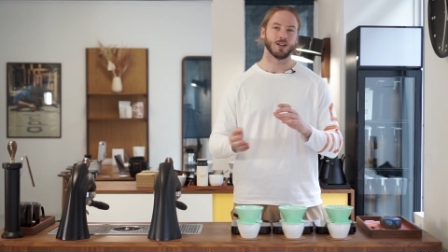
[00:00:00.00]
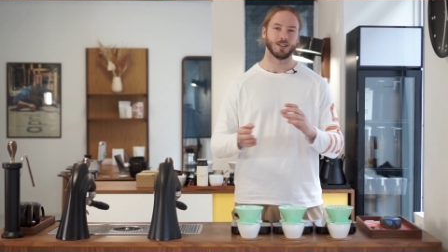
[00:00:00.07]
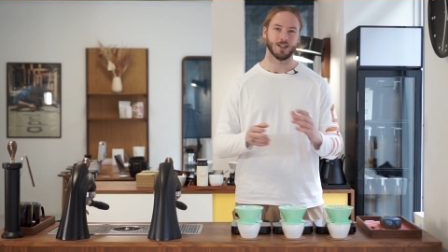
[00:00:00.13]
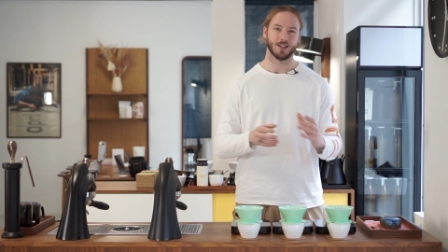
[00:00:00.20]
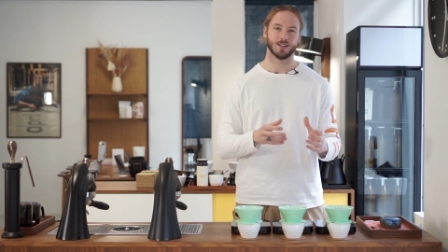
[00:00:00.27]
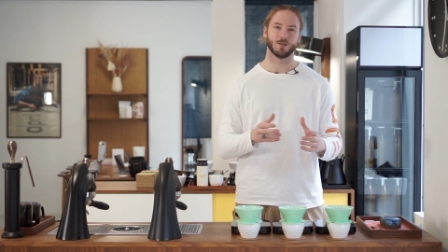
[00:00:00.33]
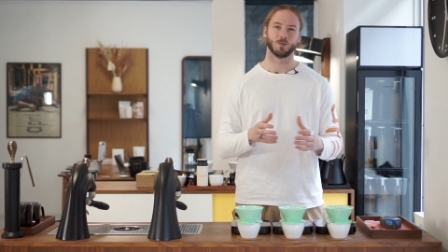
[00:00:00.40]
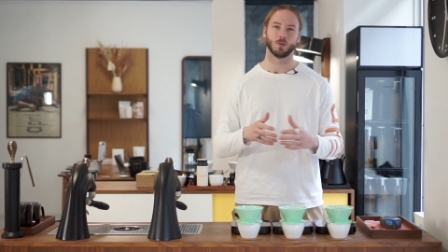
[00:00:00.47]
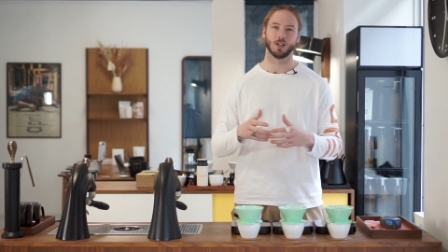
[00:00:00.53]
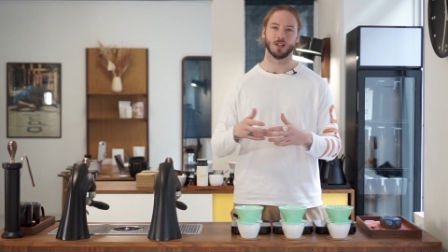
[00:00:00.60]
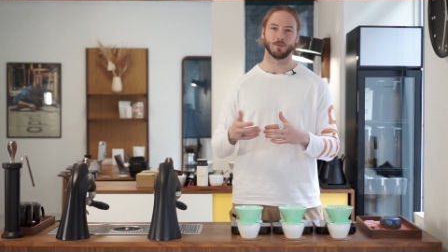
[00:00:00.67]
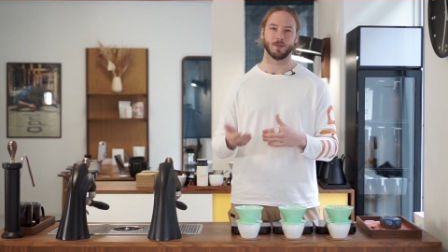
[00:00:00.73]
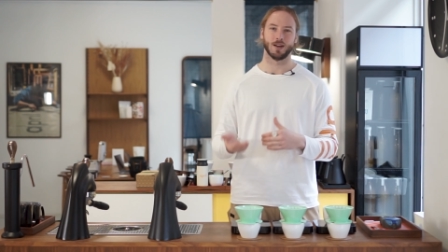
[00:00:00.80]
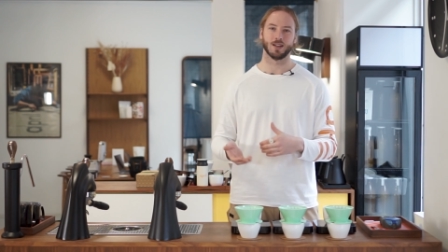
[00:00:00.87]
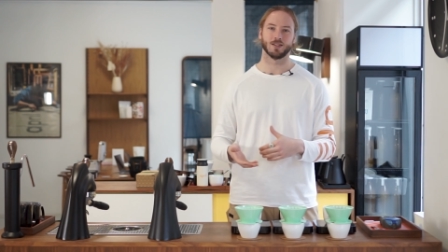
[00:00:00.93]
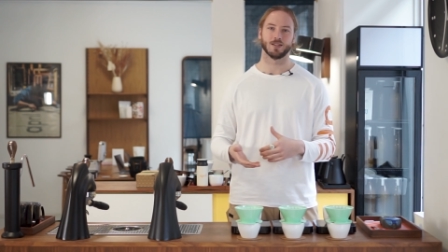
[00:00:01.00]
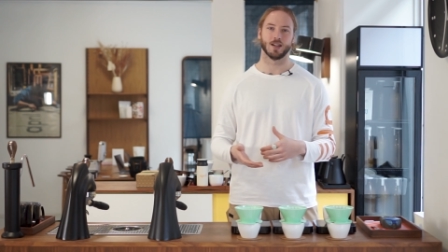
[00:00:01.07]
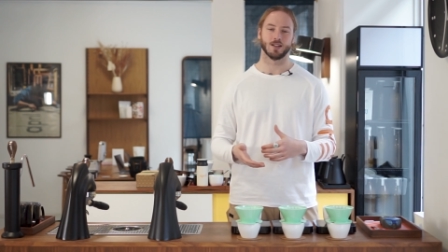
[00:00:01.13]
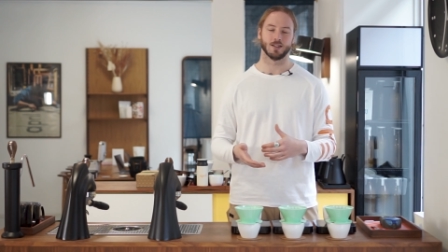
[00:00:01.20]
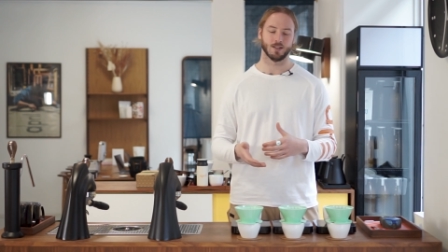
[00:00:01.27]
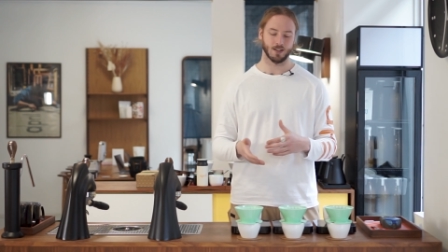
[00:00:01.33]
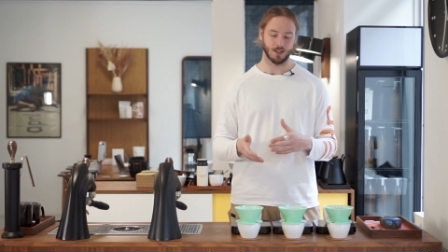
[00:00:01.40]
doesn't really make
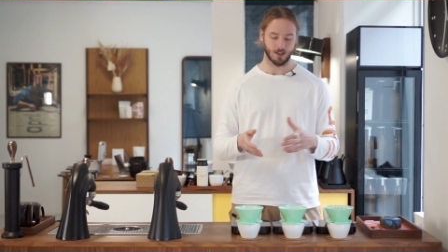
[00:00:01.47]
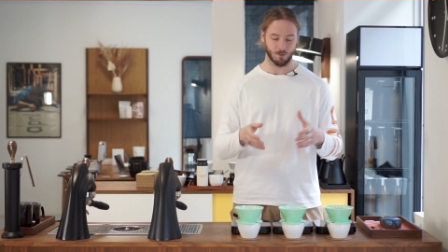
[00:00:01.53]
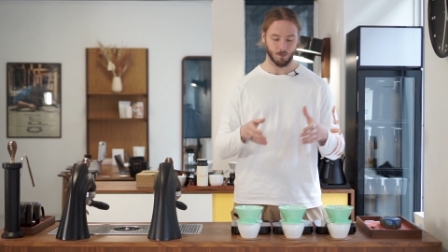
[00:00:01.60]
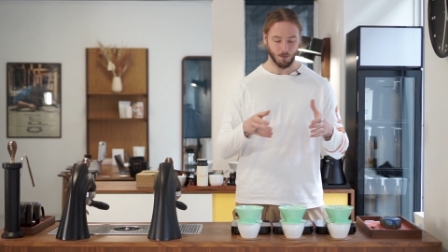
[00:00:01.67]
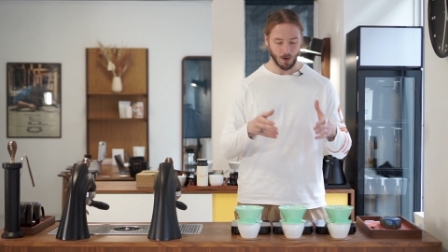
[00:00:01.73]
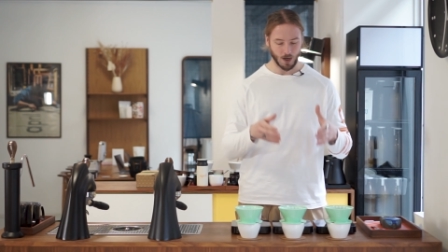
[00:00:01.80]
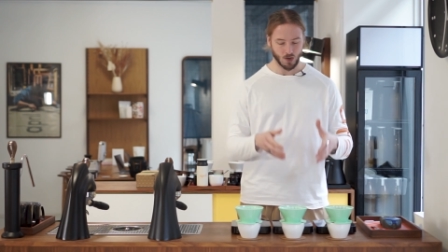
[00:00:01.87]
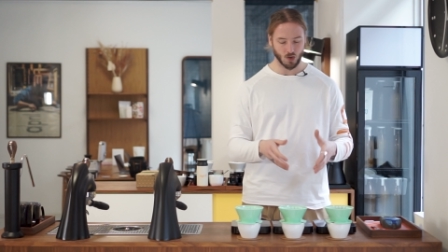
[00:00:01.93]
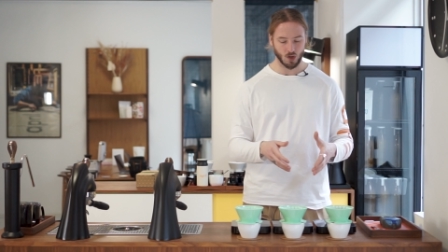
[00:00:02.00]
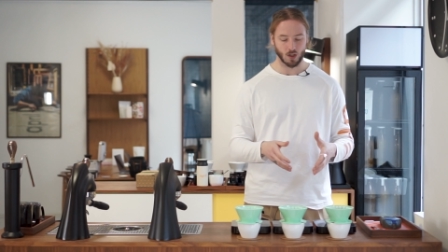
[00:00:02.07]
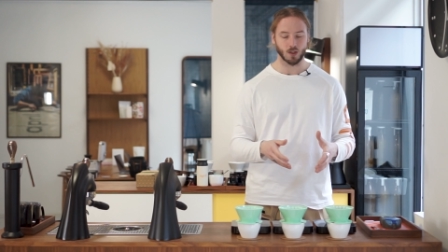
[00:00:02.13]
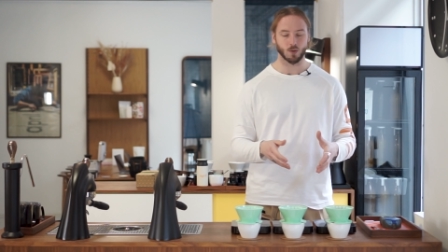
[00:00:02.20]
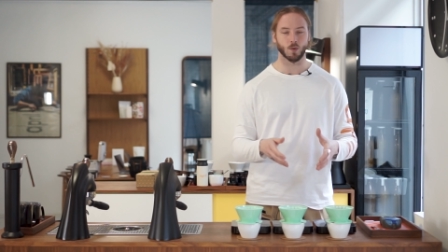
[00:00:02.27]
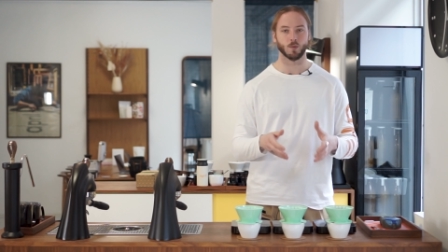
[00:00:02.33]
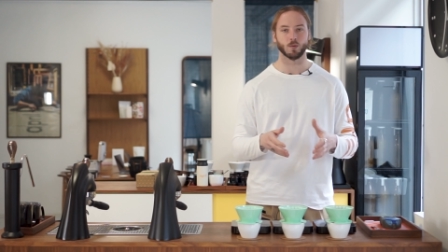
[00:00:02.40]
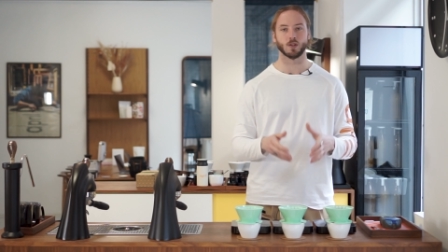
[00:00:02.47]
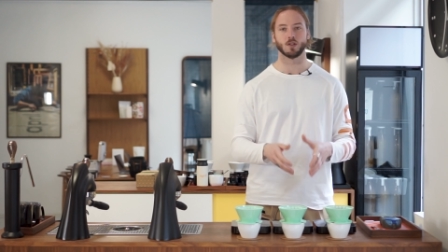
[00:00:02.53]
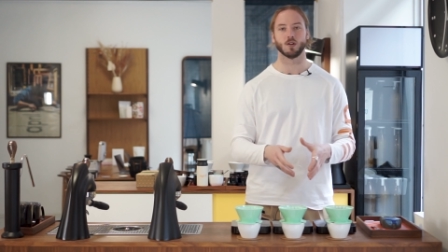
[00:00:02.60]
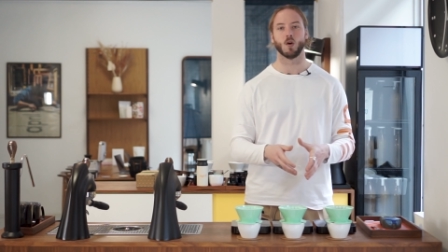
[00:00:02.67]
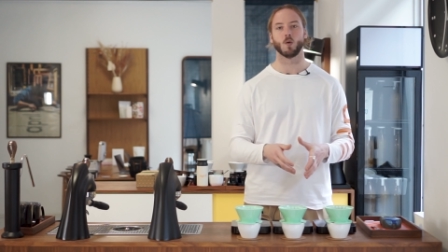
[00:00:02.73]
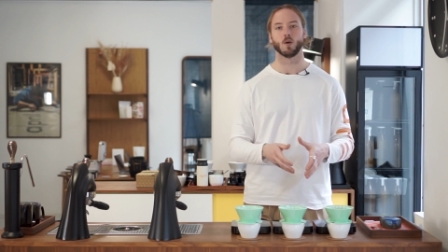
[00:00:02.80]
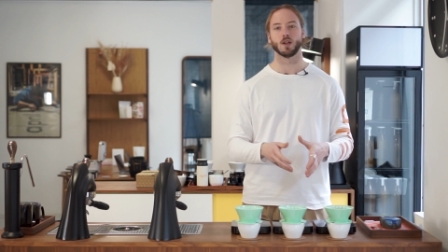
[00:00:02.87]
sense, especially when we
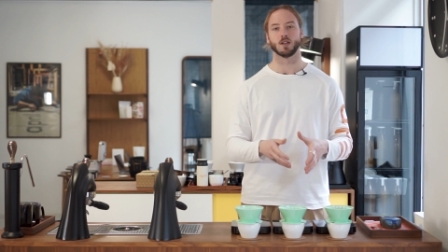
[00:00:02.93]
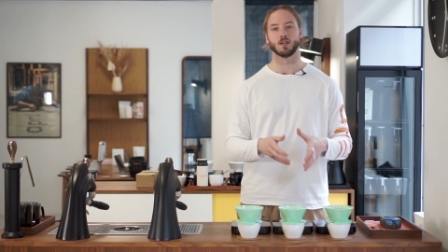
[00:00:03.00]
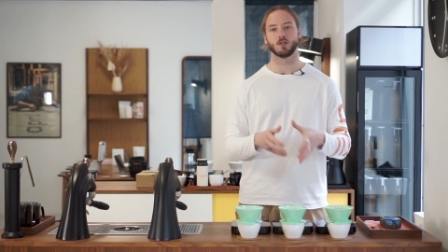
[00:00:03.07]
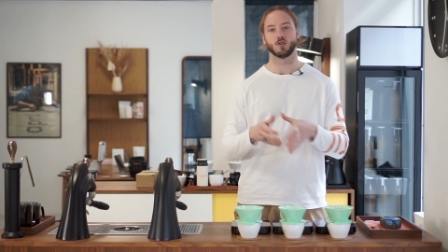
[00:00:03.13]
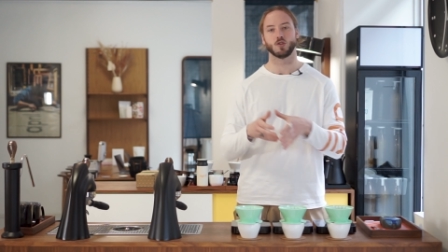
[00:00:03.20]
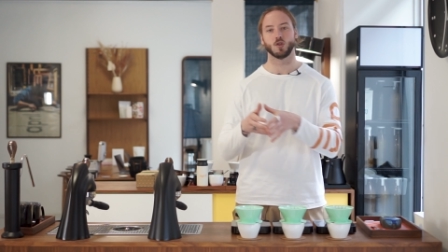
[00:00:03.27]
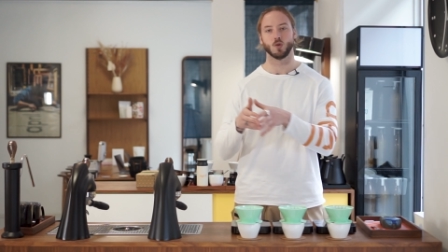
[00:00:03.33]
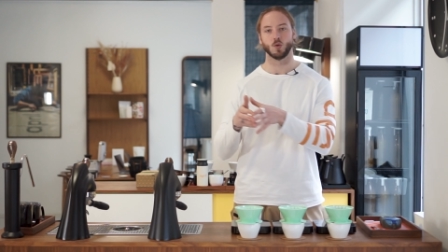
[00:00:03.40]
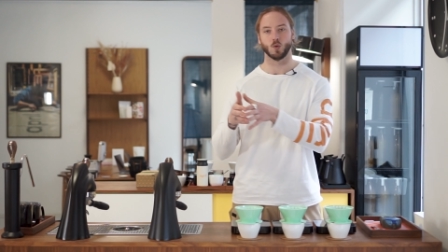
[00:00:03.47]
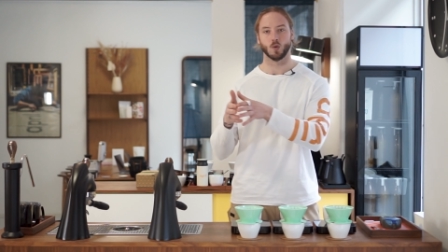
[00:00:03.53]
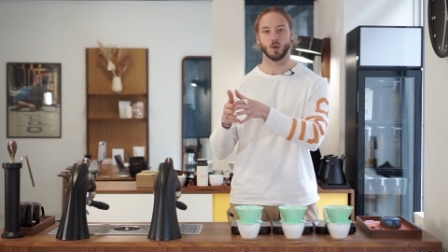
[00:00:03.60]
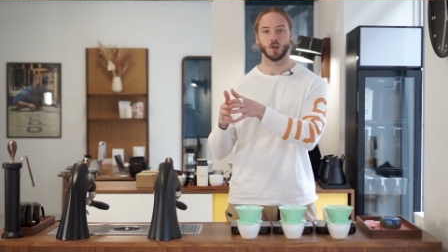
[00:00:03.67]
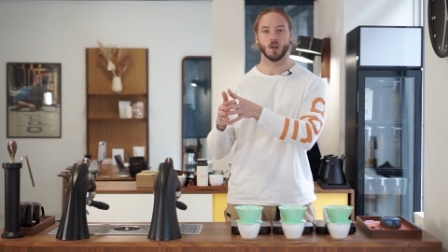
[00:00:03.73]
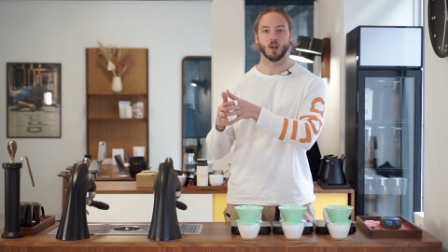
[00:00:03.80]
go into